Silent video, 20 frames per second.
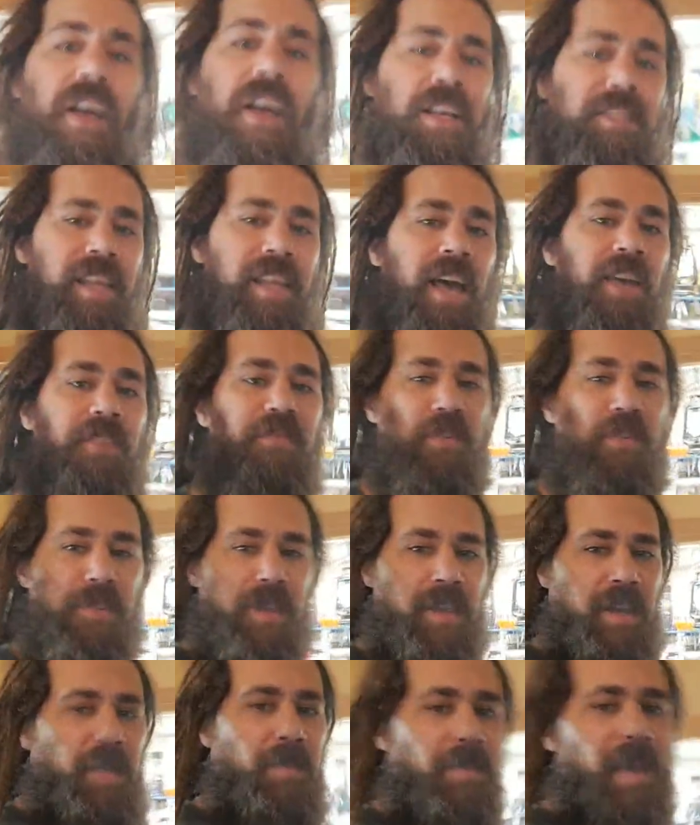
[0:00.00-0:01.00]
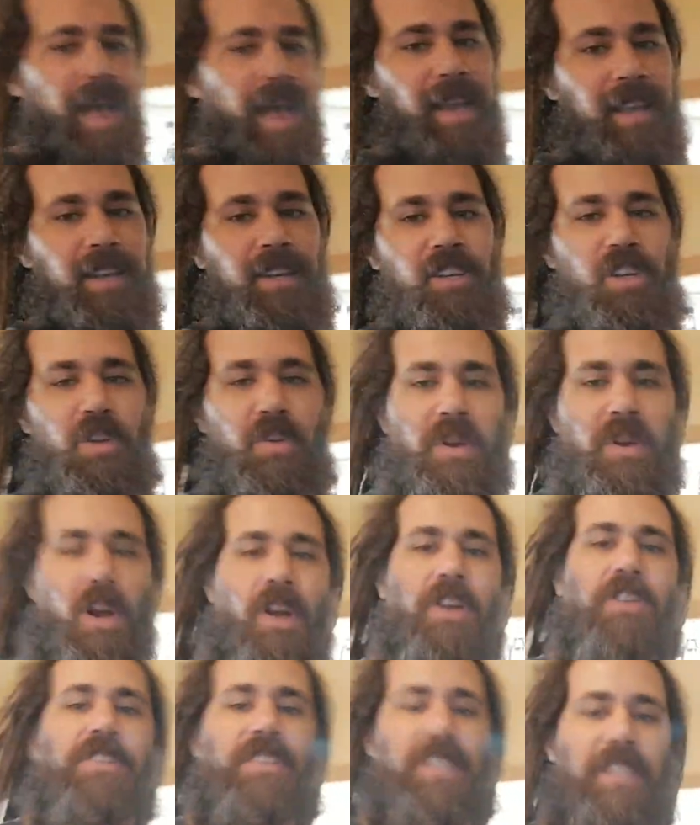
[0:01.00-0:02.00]
Aside from getting back into doing
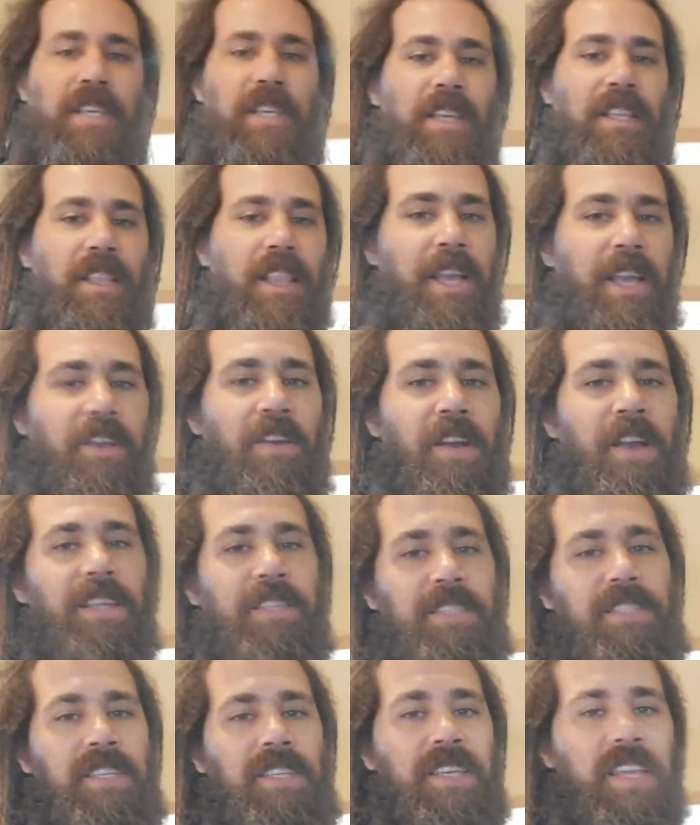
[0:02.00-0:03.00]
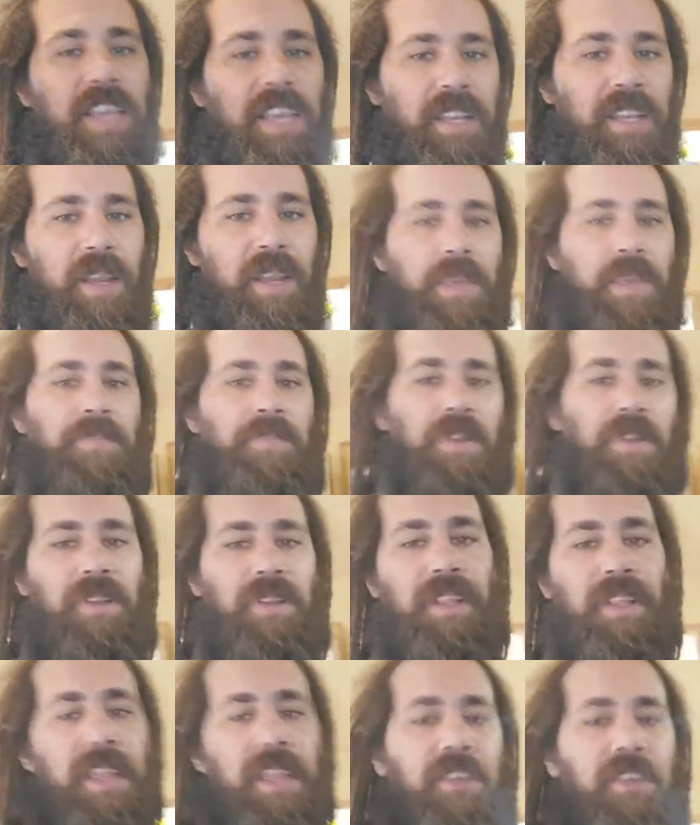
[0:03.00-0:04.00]
RC like crazy and
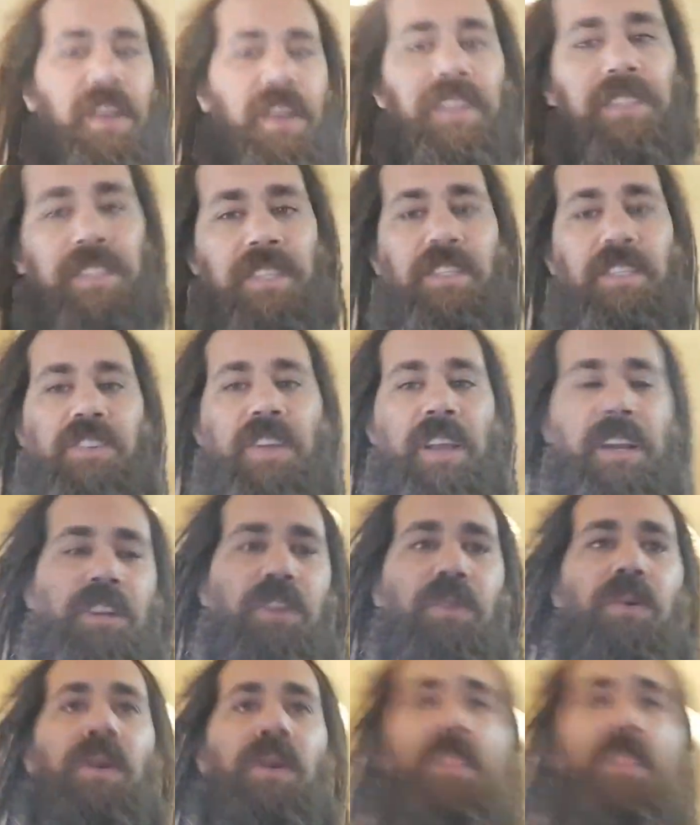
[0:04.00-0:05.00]
building like crazy and trying to do all